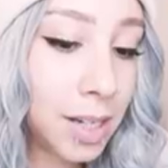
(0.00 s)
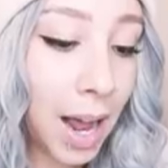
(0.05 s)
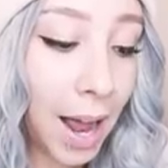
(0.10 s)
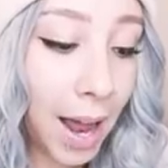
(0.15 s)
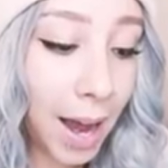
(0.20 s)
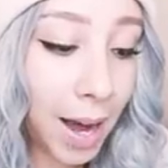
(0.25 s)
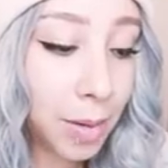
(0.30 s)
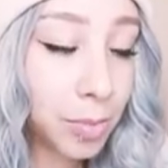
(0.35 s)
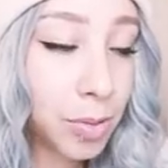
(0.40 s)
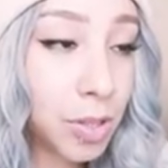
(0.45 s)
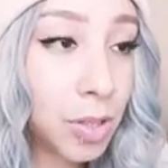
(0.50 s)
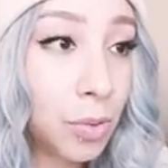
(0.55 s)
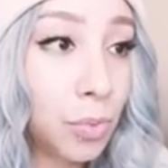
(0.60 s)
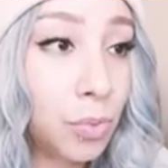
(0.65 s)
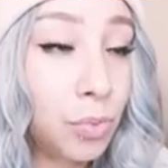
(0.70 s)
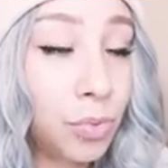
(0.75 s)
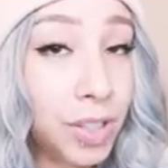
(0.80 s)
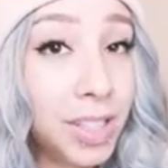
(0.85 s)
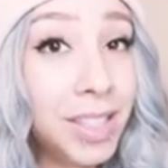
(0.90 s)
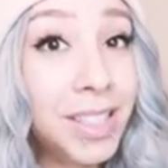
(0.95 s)
typed
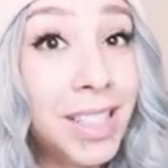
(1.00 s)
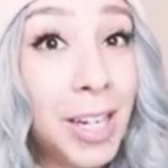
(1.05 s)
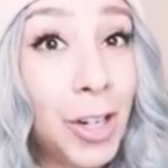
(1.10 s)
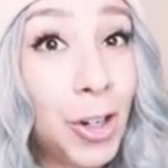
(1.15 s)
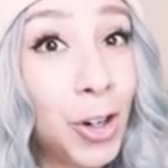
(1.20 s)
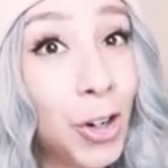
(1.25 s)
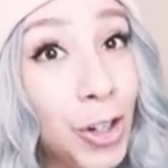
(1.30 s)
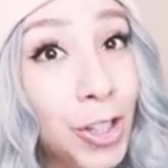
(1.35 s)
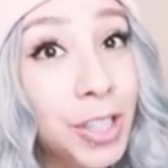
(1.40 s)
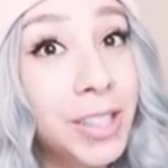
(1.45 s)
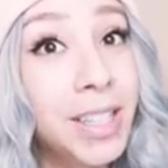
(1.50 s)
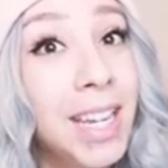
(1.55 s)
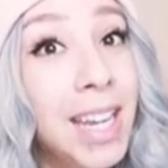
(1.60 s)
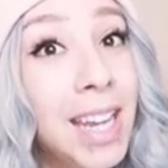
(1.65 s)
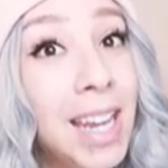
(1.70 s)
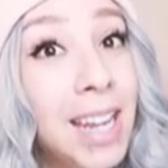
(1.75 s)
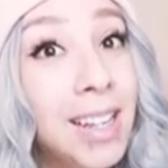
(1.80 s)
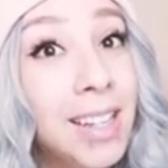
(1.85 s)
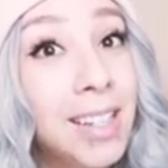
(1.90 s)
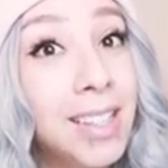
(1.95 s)
really
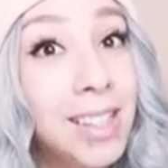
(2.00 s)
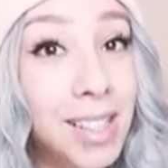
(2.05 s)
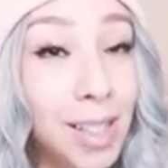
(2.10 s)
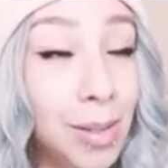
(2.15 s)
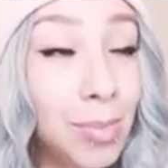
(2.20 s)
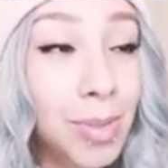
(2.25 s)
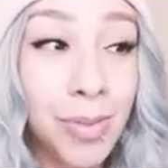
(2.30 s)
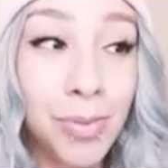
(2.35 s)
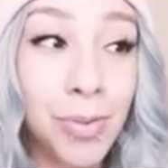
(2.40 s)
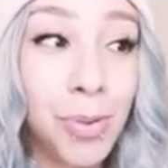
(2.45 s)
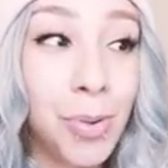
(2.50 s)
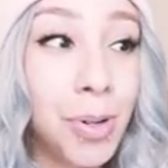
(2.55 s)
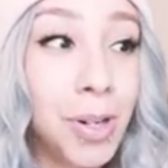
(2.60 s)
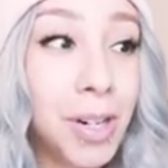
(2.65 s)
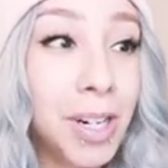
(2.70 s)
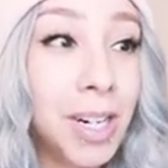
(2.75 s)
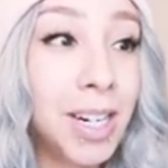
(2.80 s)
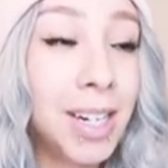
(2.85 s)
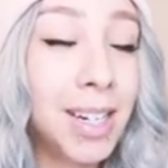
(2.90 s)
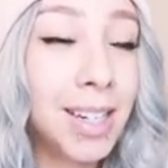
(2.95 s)
curly Sims
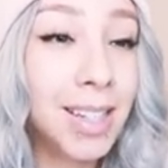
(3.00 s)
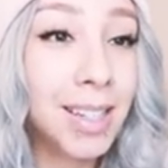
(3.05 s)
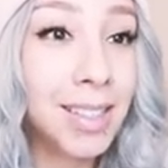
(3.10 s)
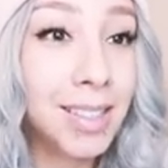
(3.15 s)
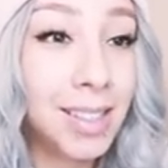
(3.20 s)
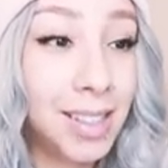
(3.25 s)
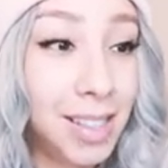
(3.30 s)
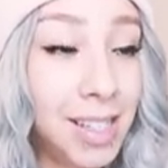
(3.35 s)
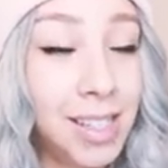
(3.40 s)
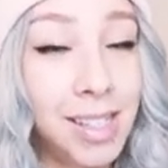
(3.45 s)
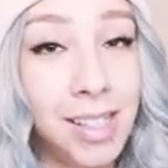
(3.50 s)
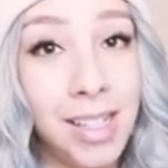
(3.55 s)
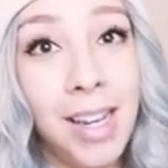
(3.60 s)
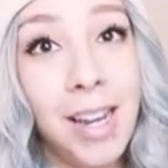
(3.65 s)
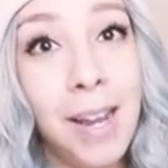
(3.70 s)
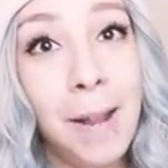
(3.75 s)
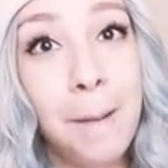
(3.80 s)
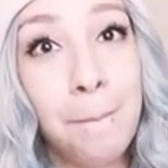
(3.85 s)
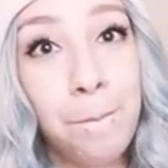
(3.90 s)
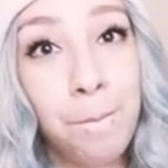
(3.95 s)
four C
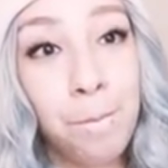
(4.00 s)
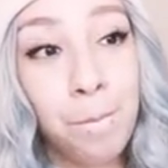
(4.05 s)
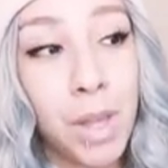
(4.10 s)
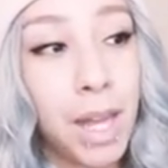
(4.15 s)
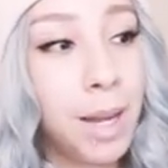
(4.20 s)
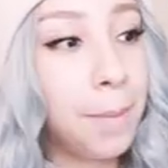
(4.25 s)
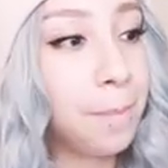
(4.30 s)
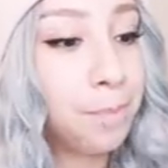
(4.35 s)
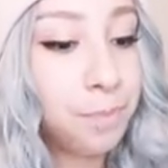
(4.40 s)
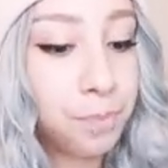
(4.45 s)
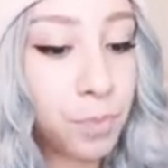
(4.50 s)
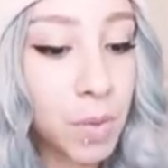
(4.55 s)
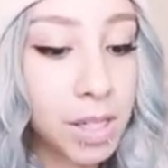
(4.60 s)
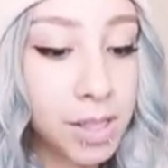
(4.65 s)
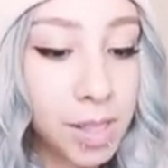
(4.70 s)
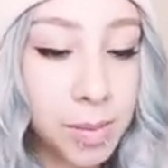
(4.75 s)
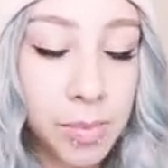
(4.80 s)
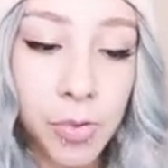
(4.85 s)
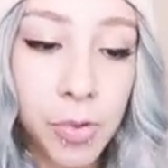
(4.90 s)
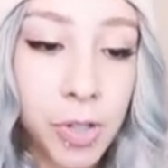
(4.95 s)
C. Like
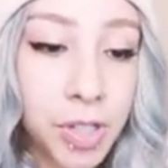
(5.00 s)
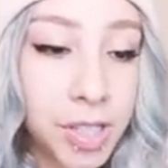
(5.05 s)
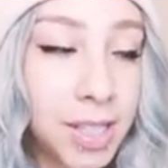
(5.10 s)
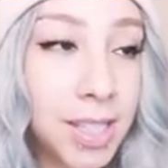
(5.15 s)
Sims four